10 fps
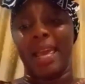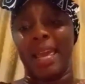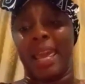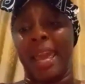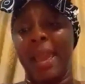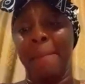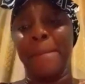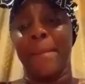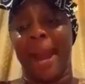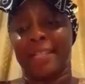he
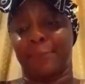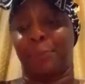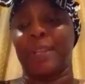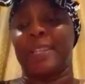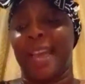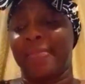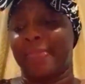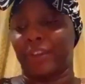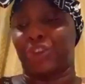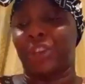might present
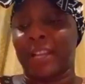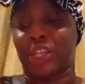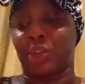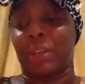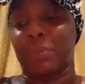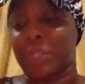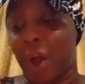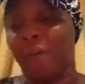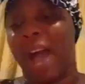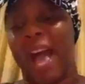the church to
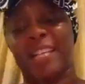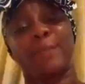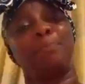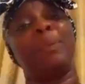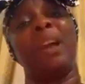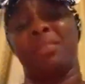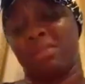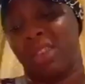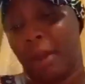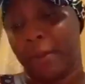himself as
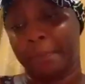splendor